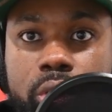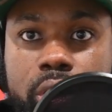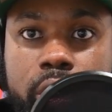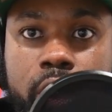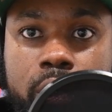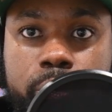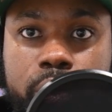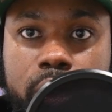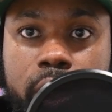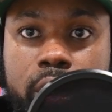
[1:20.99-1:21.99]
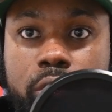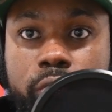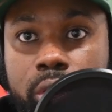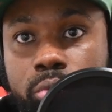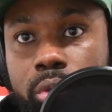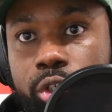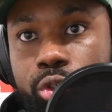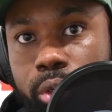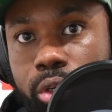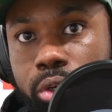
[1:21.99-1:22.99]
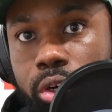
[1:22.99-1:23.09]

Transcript: the Atlanta Beltline to Flint River Trail,